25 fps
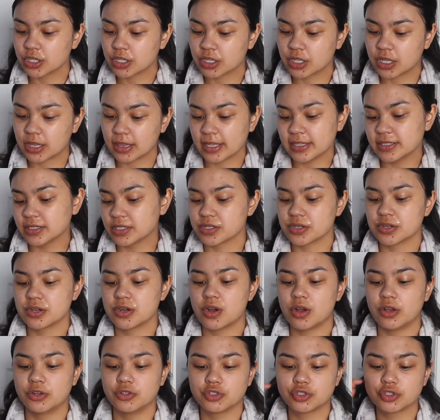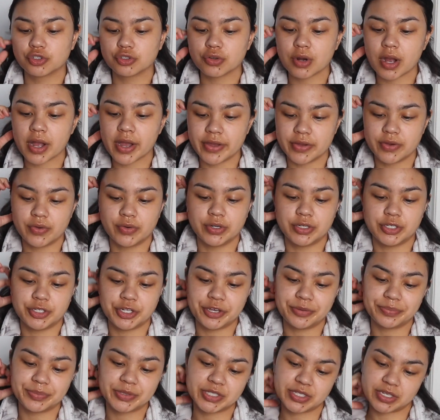cleanser on dry or
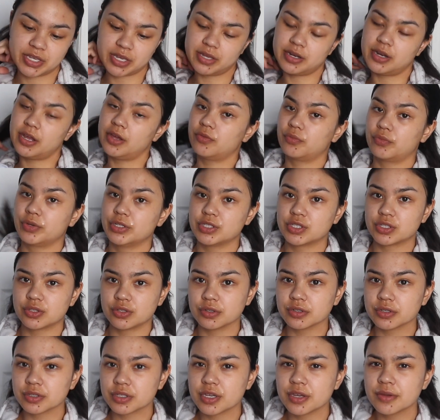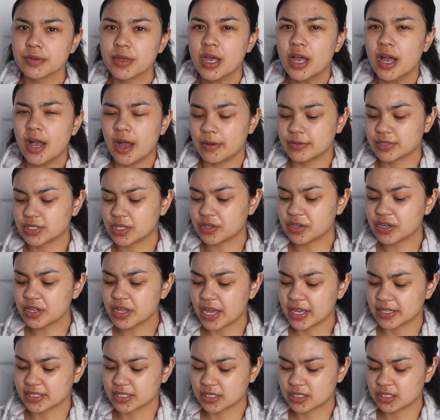damp skin and rinse thoroughly. I was a little
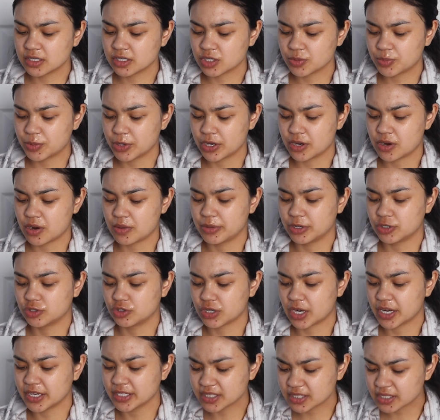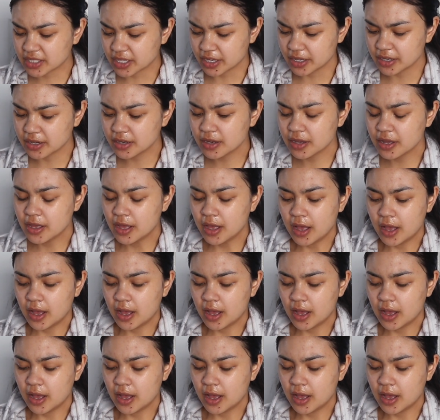hesitant to put it on my dry skin.